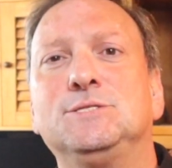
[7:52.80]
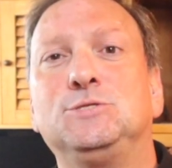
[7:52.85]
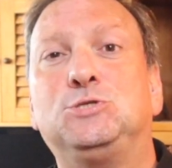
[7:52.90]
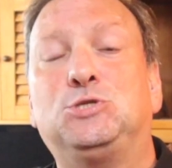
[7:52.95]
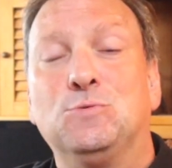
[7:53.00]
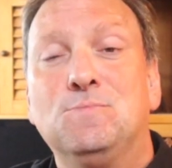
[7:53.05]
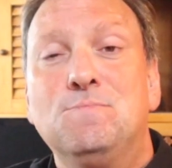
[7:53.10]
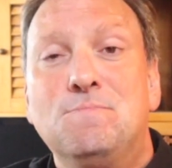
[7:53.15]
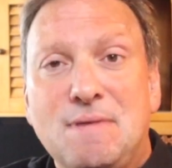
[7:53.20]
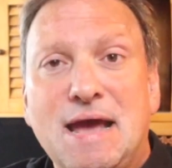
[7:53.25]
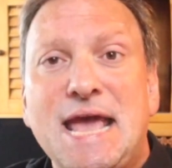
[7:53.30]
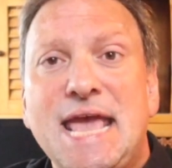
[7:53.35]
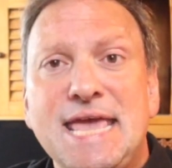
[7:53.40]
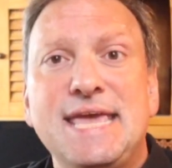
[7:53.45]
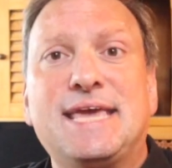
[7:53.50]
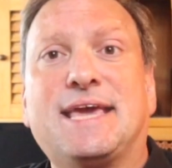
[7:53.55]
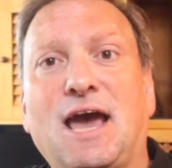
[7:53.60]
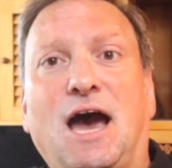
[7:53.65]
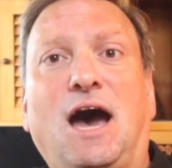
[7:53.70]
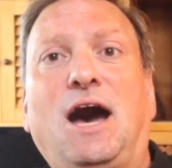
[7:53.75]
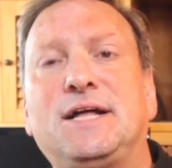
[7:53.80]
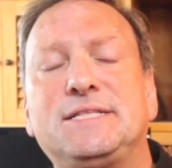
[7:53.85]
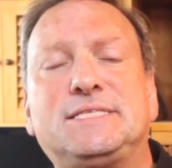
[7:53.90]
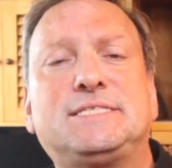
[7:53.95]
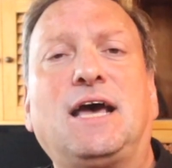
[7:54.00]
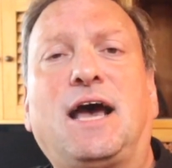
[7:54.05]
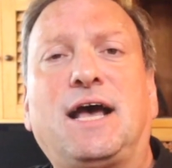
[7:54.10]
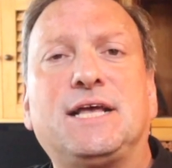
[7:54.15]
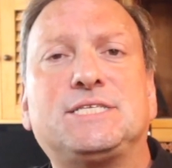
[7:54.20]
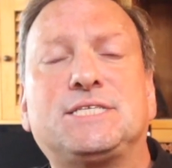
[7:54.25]
to make our
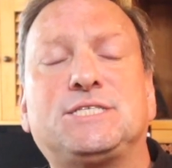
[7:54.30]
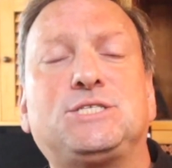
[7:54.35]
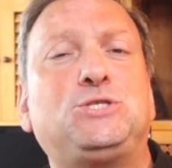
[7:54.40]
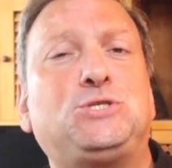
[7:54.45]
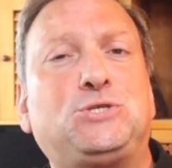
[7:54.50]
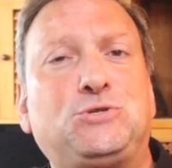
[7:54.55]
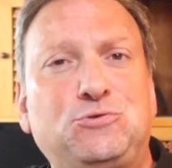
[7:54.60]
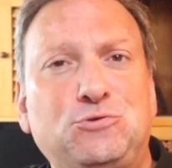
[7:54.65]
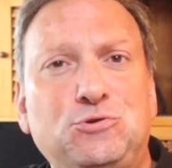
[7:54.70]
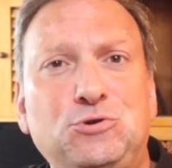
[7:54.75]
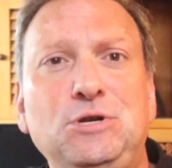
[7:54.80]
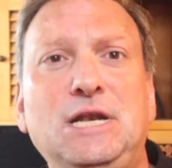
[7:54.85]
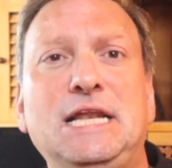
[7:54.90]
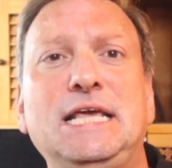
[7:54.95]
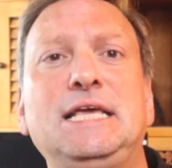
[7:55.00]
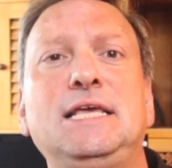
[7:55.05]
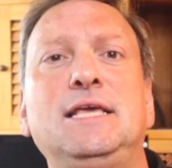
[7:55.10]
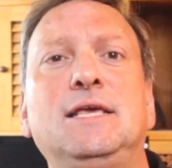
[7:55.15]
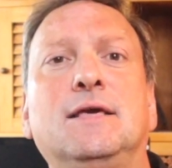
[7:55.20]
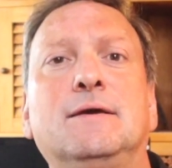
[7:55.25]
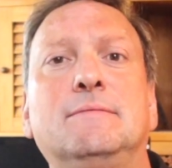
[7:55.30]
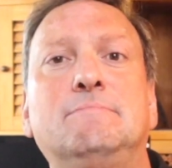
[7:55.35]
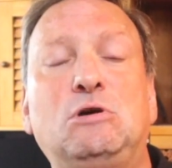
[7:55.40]
tasks truly